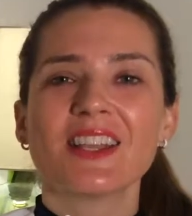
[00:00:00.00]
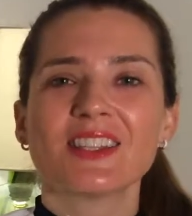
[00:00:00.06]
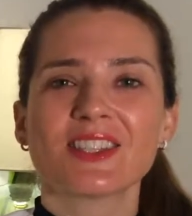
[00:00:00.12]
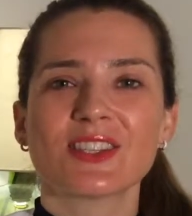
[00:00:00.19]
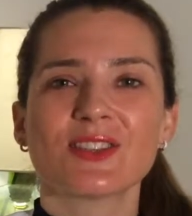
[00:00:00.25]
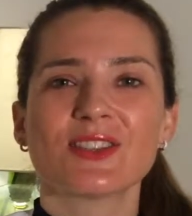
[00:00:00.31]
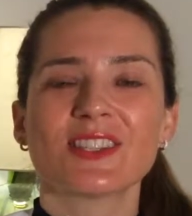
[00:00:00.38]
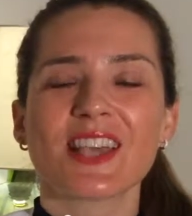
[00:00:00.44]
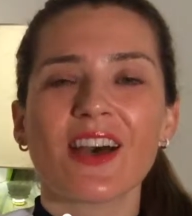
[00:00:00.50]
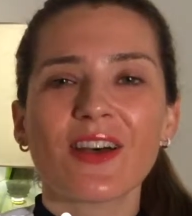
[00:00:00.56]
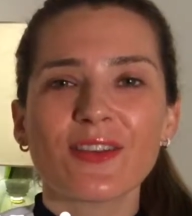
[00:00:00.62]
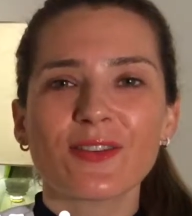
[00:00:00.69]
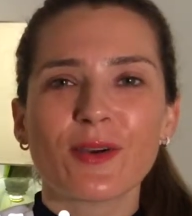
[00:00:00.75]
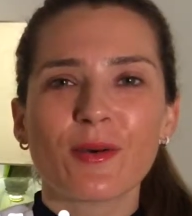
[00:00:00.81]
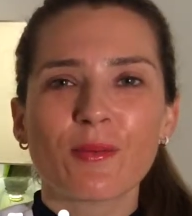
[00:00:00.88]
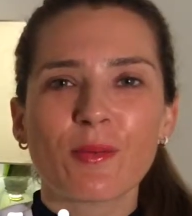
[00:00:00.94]
to
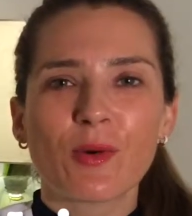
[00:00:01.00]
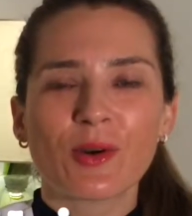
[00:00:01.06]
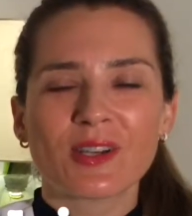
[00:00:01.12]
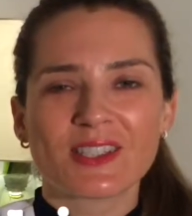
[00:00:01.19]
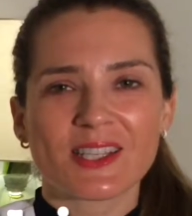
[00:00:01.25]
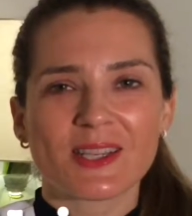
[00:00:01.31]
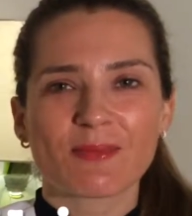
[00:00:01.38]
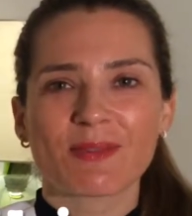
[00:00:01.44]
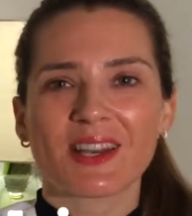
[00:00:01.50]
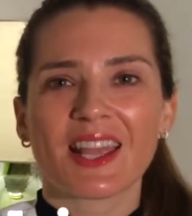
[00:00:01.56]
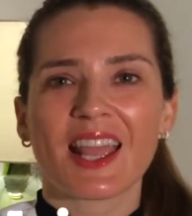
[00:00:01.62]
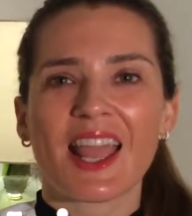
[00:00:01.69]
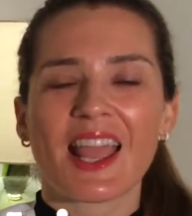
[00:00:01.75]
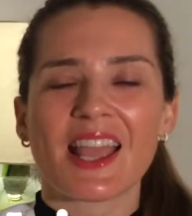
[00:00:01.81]
delve more deeply